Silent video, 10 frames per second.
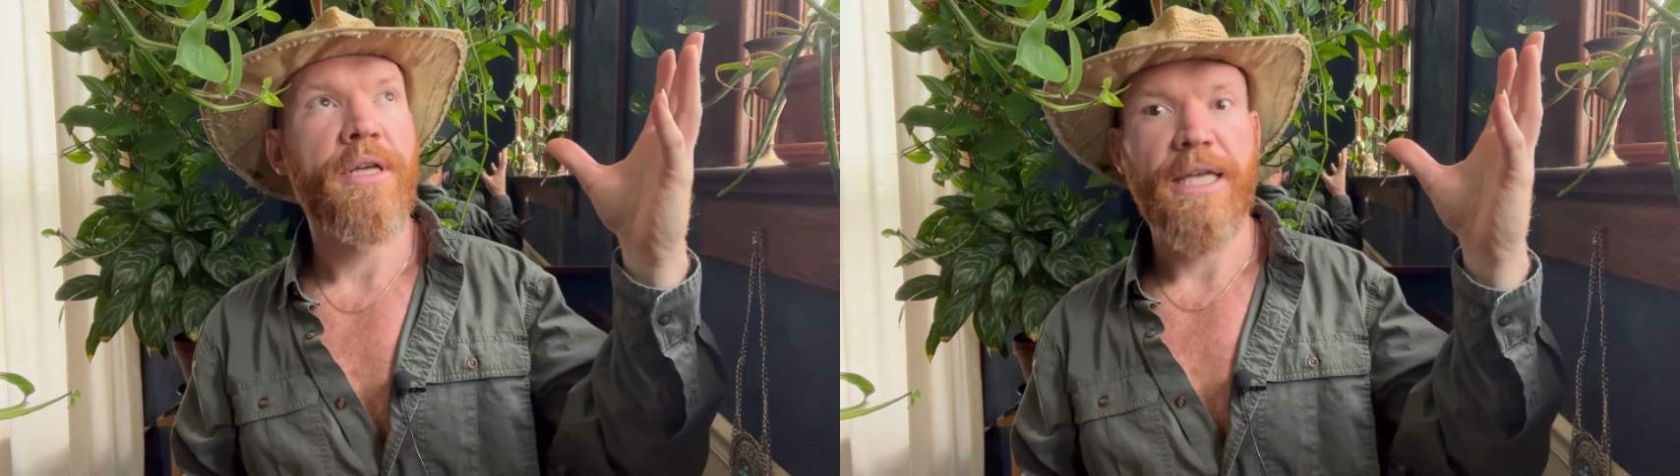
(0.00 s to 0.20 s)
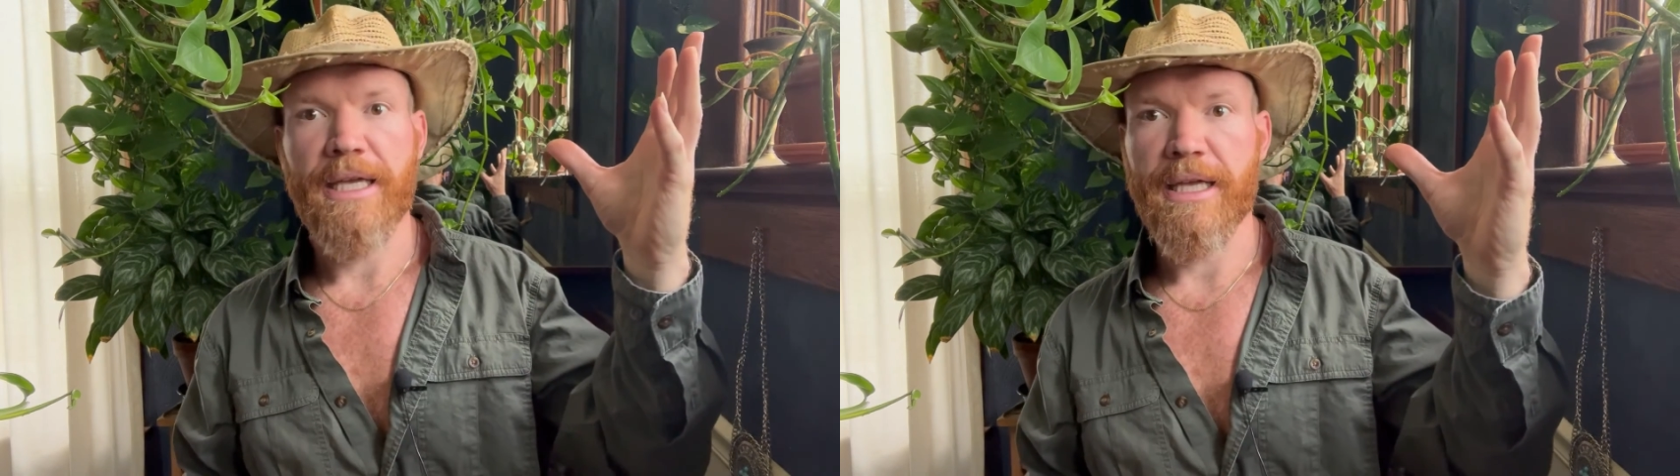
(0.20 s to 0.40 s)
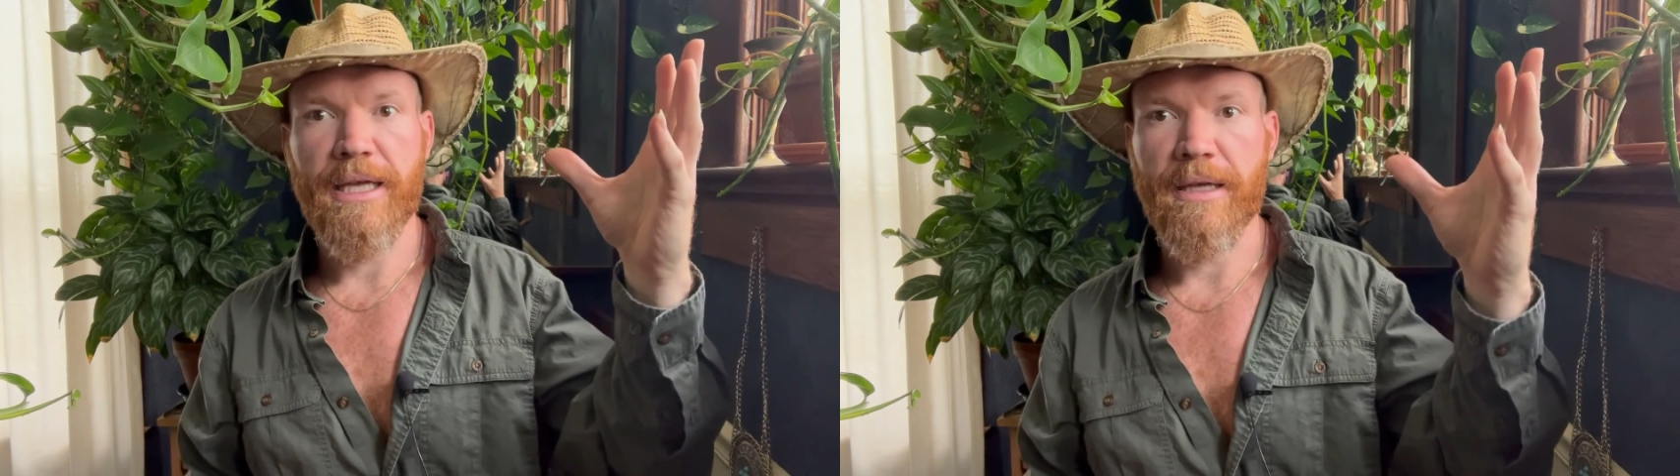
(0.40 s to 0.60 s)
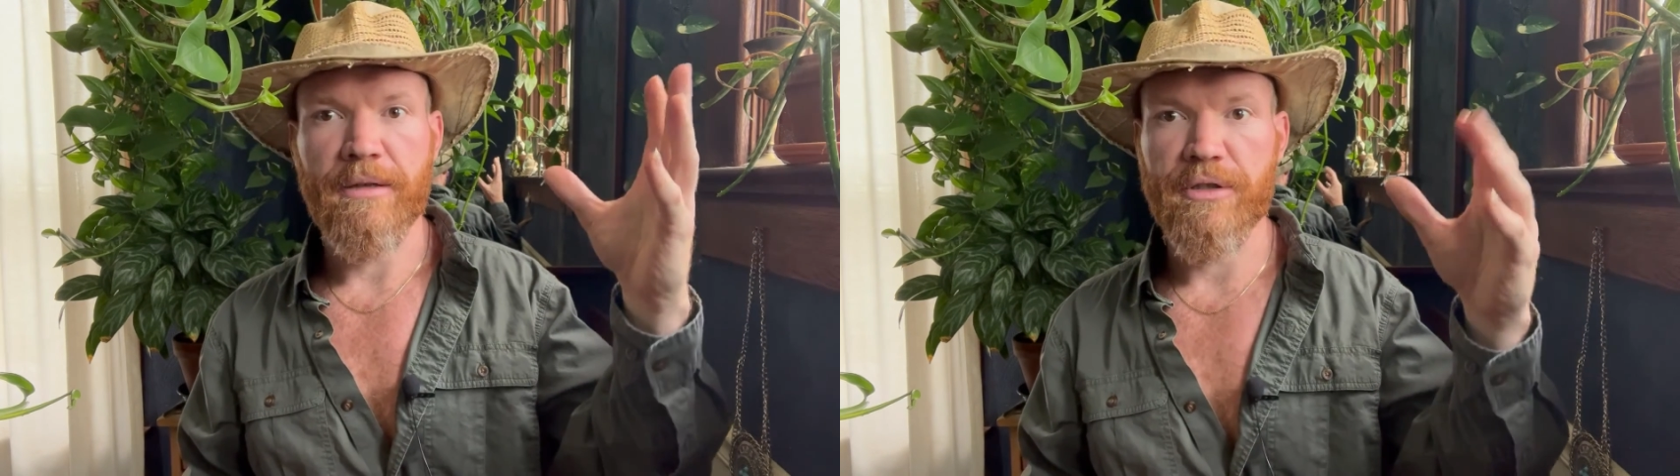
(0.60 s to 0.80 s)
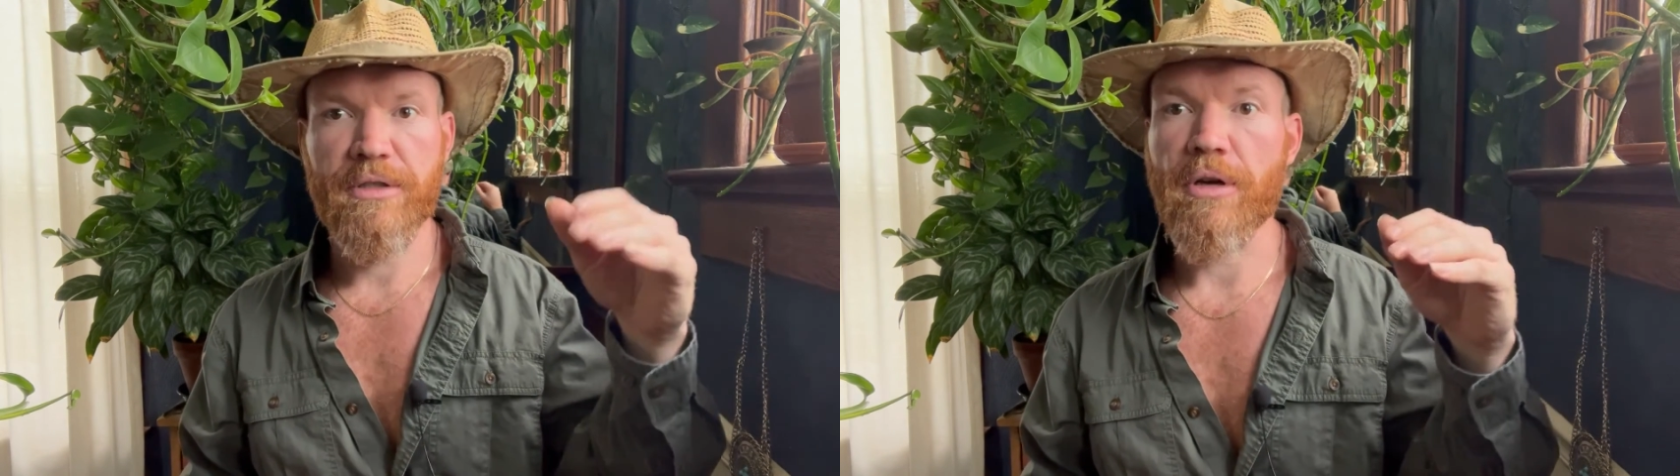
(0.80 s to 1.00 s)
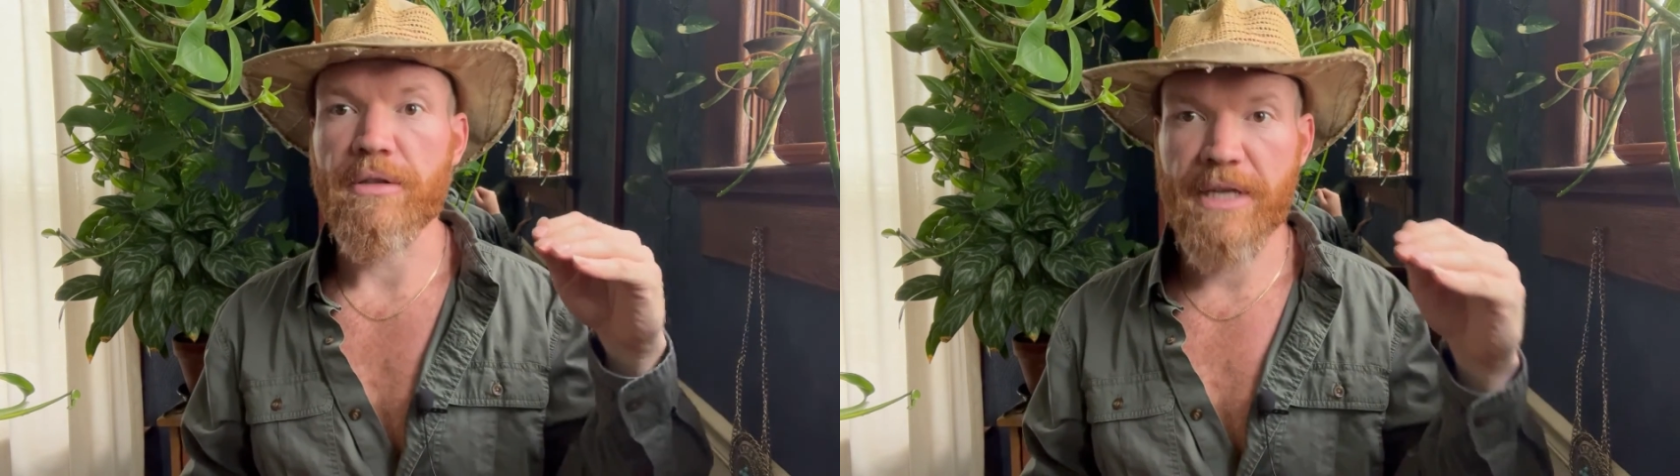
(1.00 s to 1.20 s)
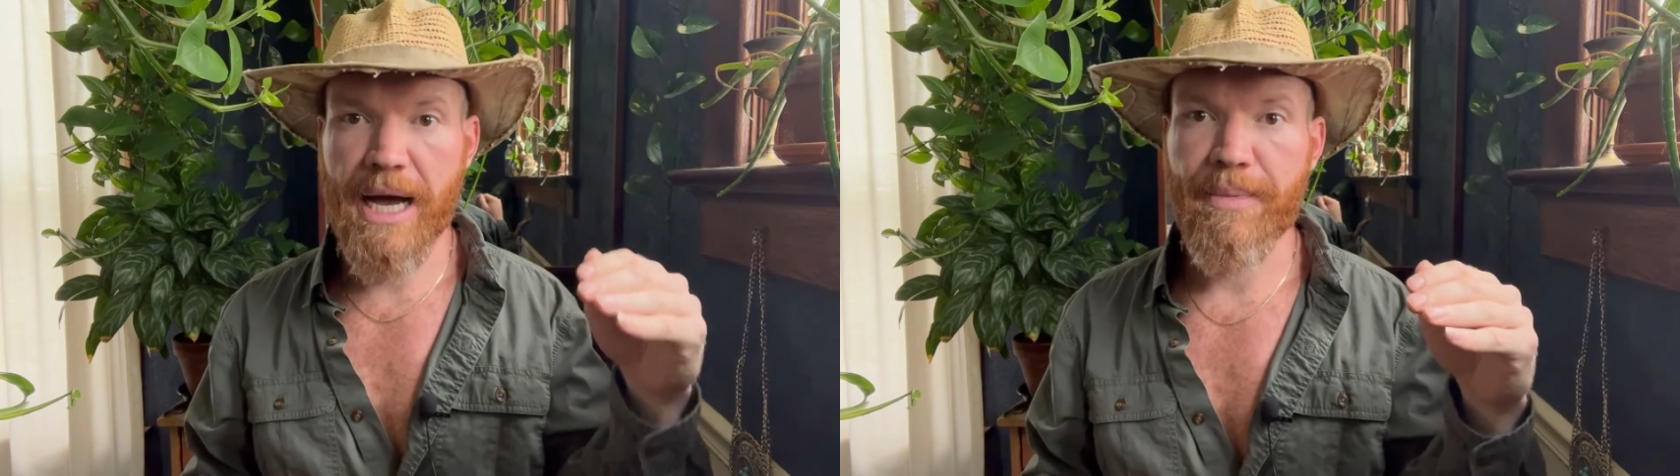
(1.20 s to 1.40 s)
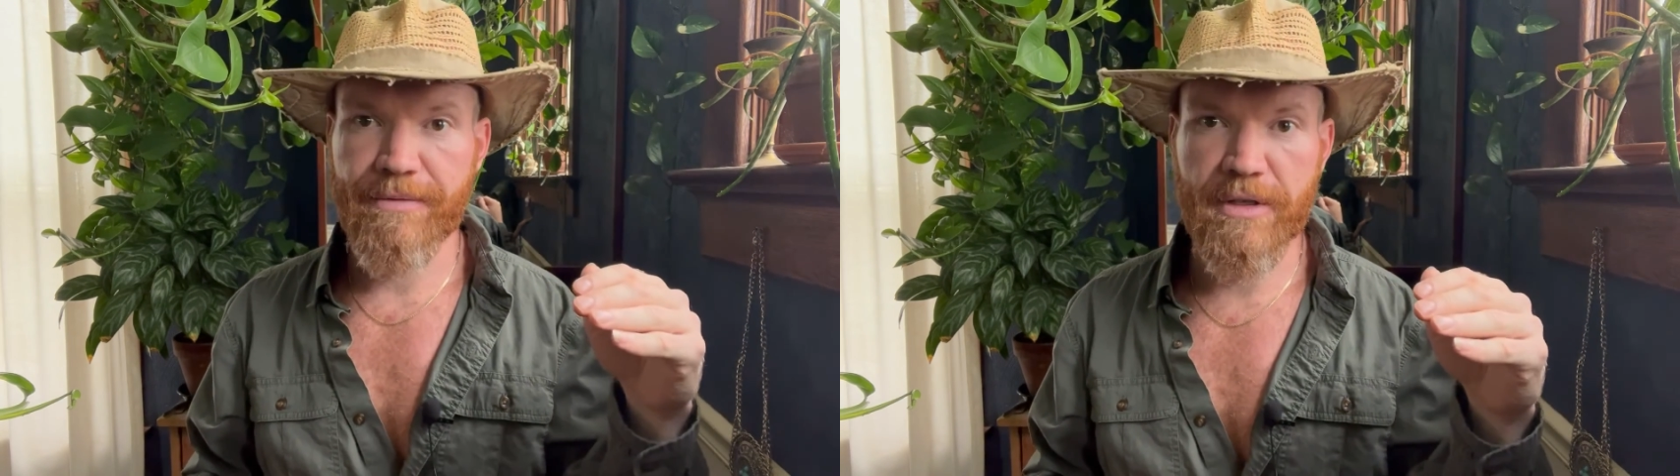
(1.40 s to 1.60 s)
in just on
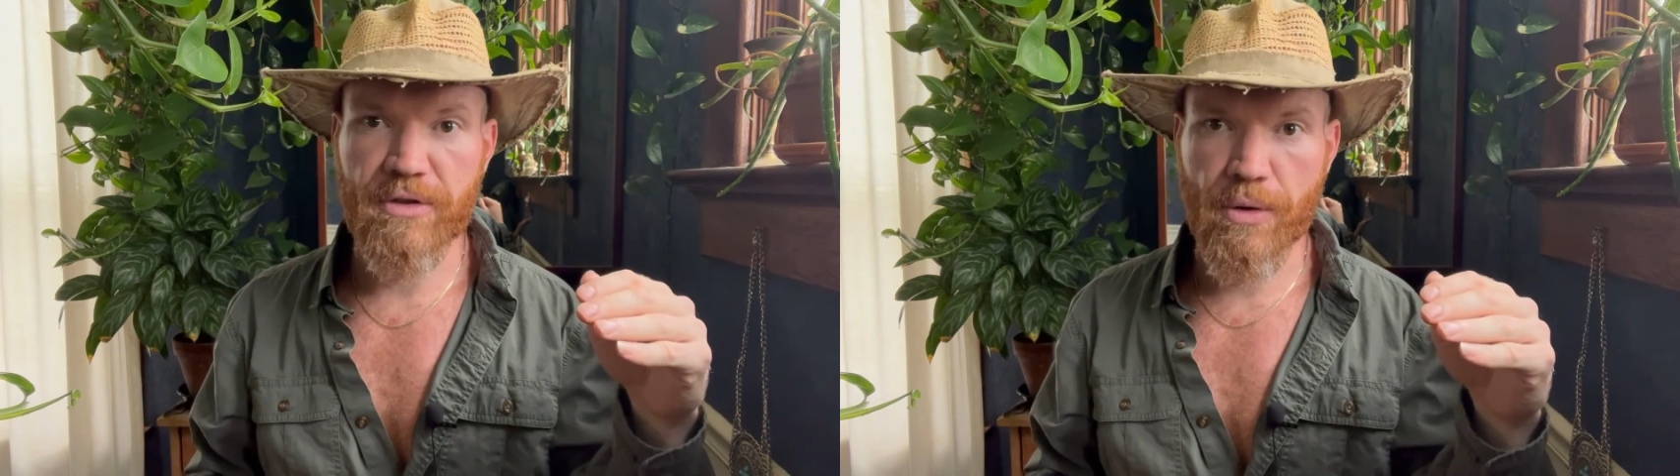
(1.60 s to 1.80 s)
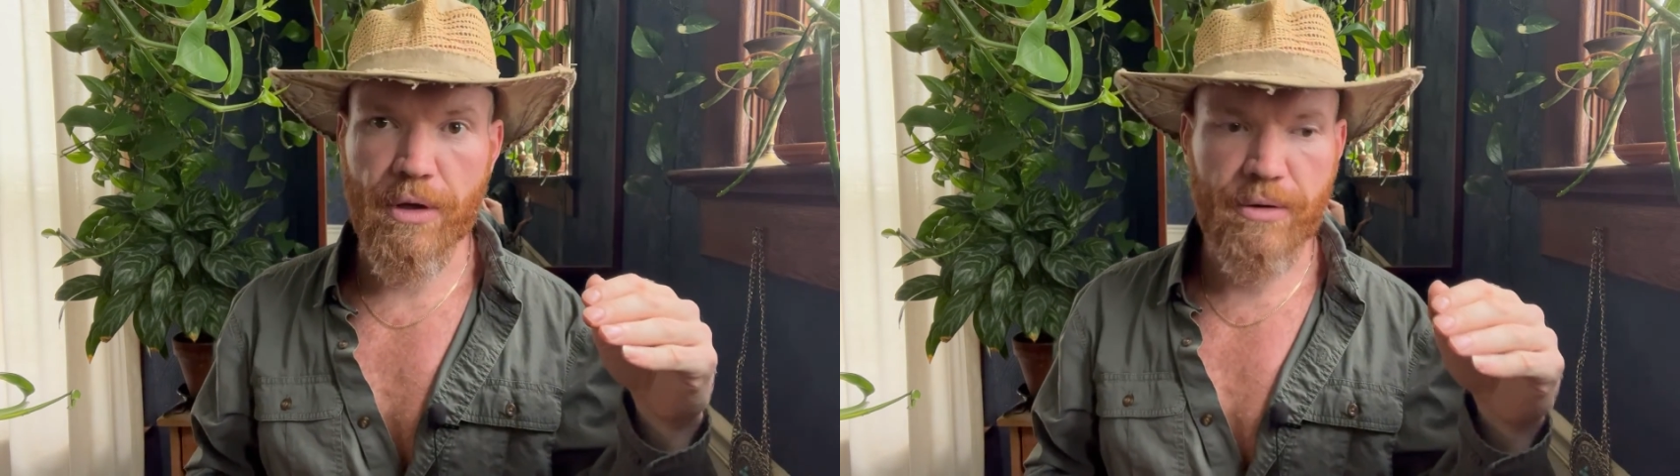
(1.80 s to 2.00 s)
top of the soil.